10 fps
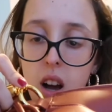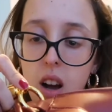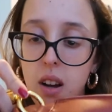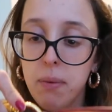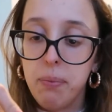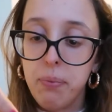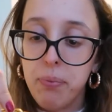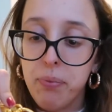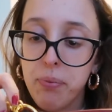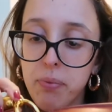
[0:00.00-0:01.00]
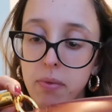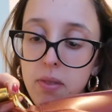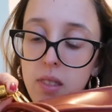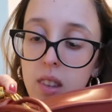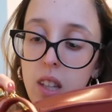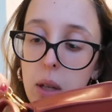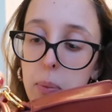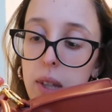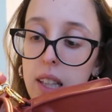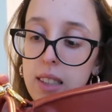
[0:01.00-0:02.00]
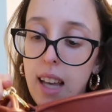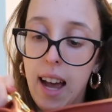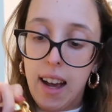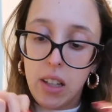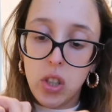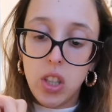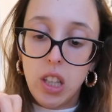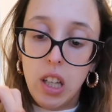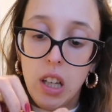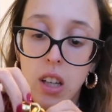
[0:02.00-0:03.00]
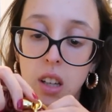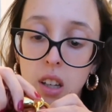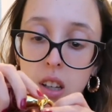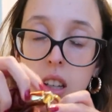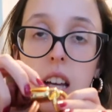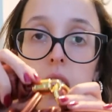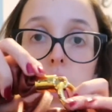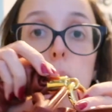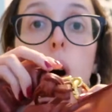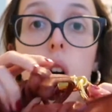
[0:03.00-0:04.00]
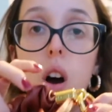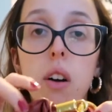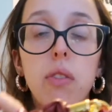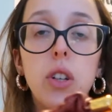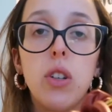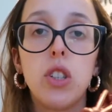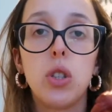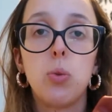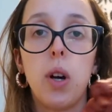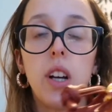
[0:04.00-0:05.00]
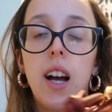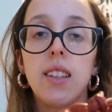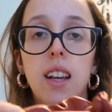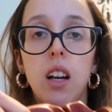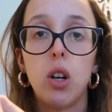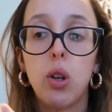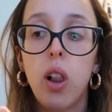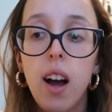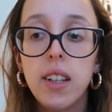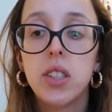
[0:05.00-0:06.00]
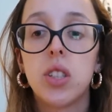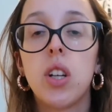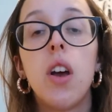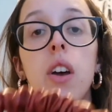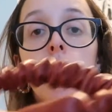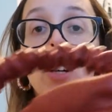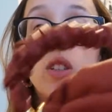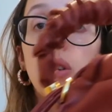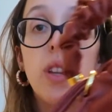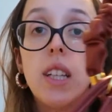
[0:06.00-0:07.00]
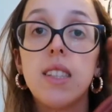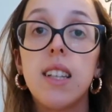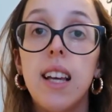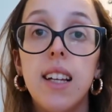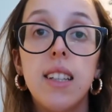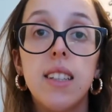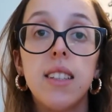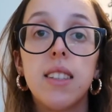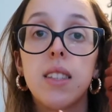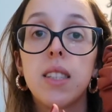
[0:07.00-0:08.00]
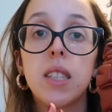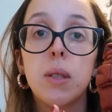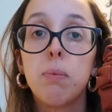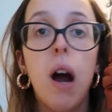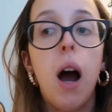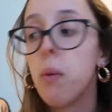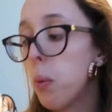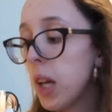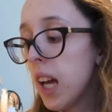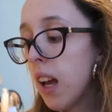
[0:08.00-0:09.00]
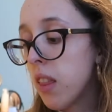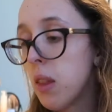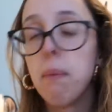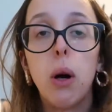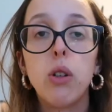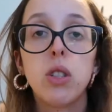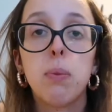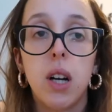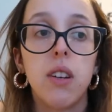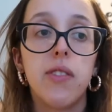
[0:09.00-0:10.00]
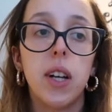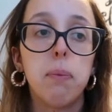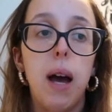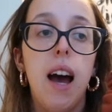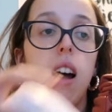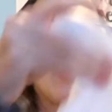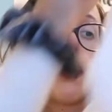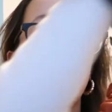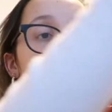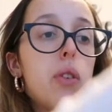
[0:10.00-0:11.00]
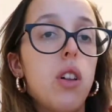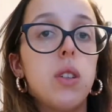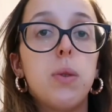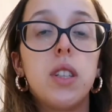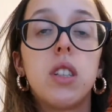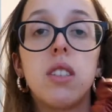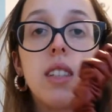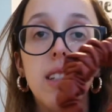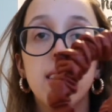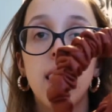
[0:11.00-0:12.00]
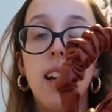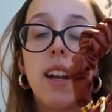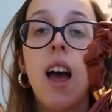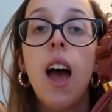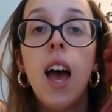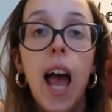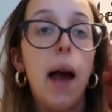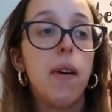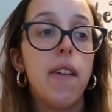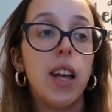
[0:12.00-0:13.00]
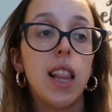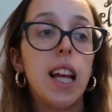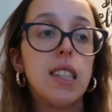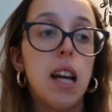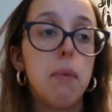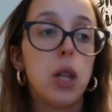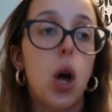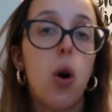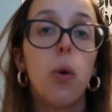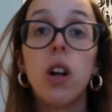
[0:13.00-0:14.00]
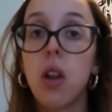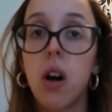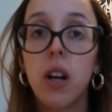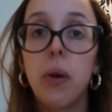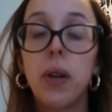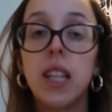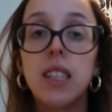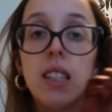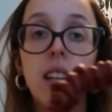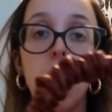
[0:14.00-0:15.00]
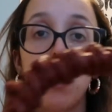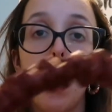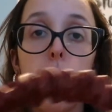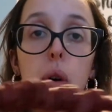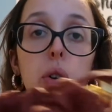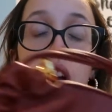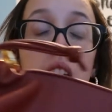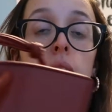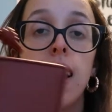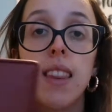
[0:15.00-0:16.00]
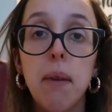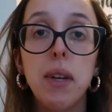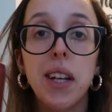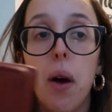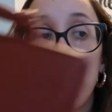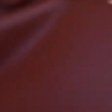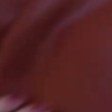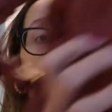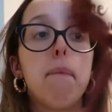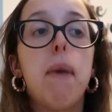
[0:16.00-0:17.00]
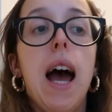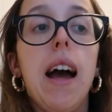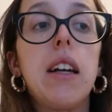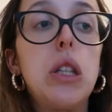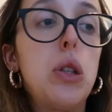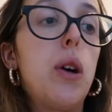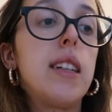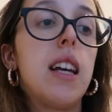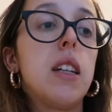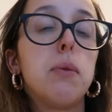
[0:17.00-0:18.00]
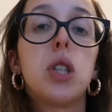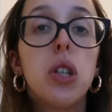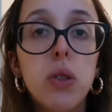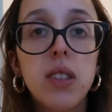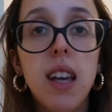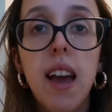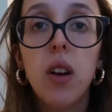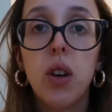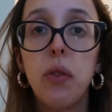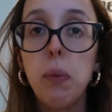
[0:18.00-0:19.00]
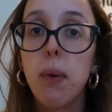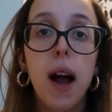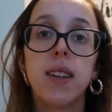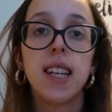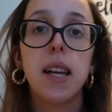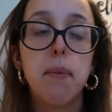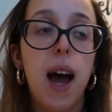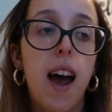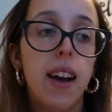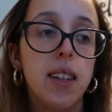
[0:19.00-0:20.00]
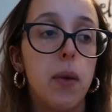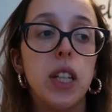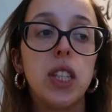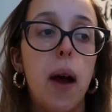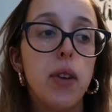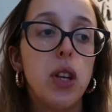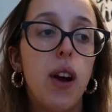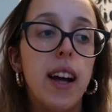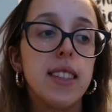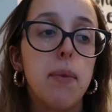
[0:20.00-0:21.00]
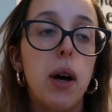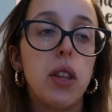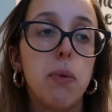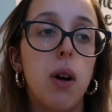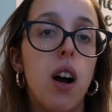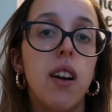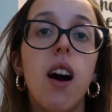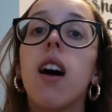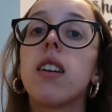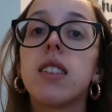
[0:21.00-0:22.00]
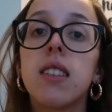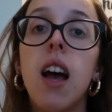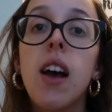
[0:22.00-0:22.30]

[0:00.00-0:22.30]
um, piece actually can come off and you could just wear it as like a clutch. So this is probably the most perfect bag for the fall and winter season. I will have a link down below along with a discount code. Let me know what bag you guys end up choosing or if you browse any bags. I want to chat with you guys about their products.